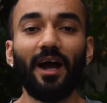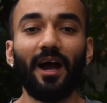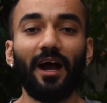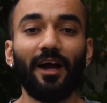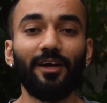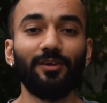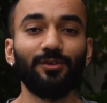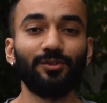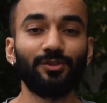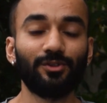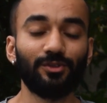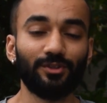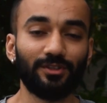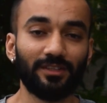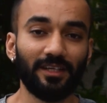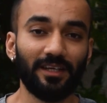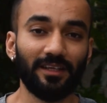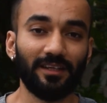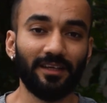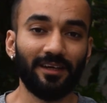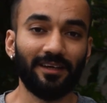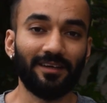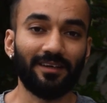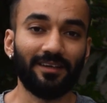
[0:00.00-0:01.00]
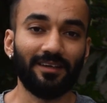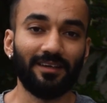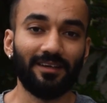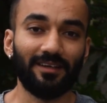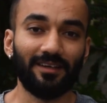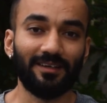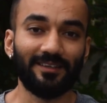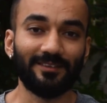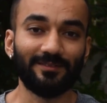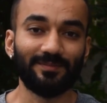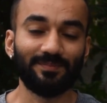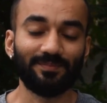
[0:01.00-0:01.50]
I used to say that
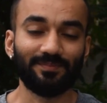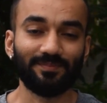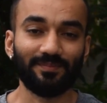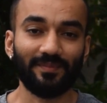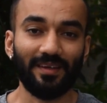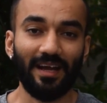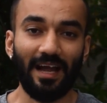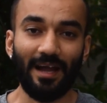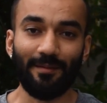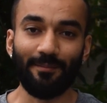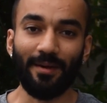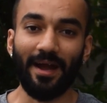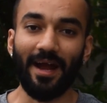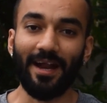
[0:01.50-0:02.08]
I'm an